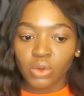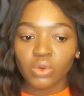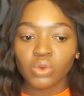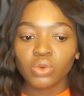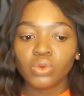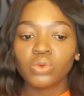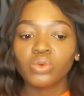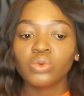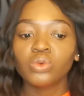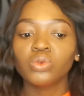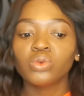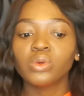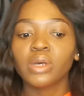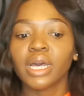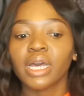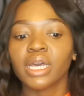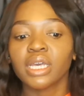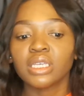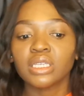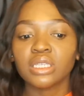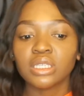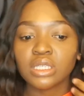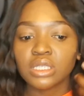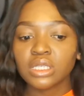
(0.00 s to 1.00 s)
Oh,
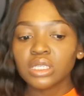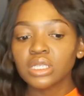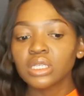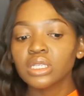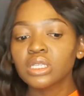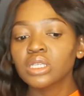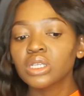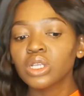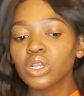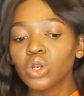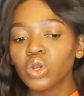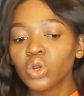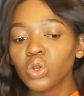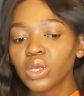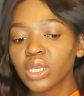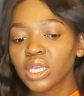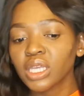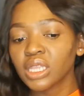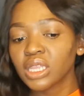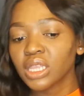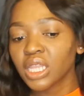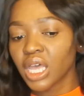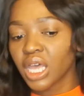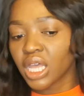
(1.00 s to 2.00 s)
guys, look
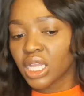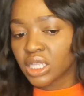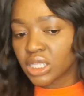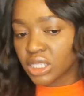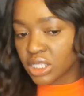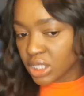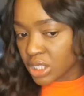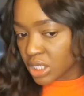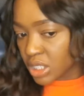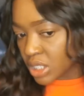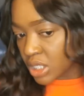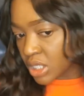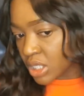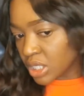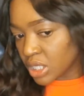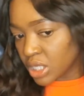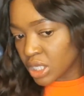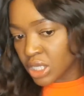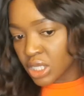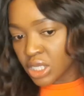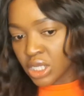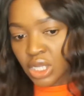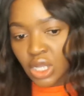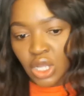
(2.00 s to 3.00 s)
at that.
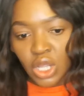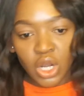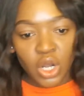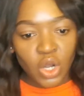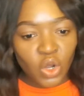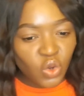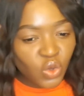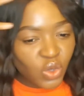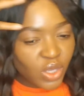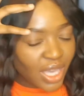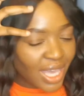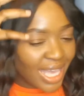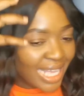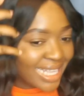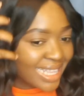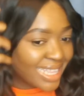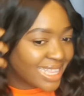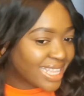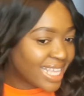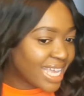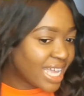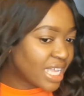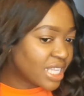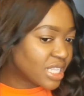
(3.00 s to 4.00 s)
Look
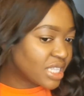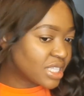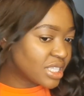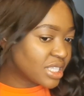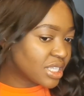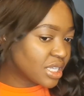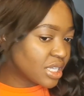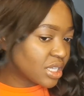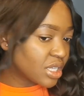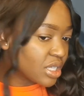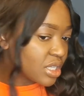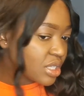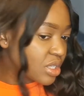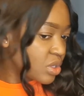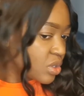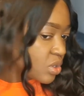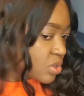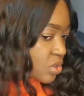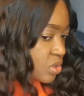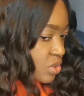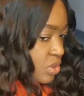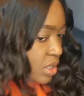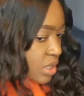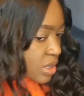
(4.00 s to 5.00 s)
at that.
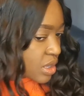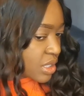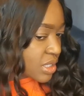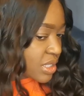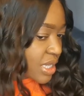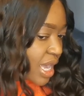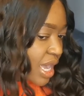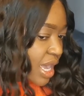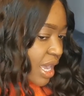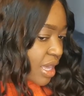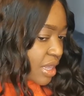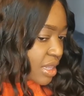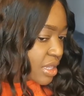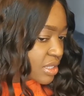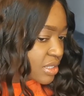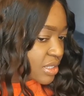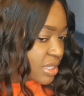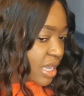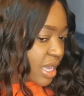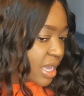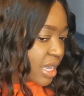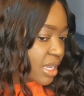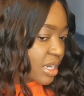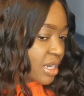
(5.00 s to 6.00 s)
Also on this other
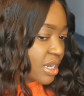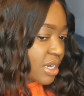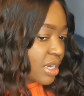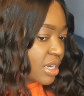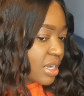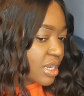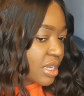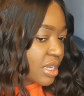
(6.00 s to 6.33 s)
side,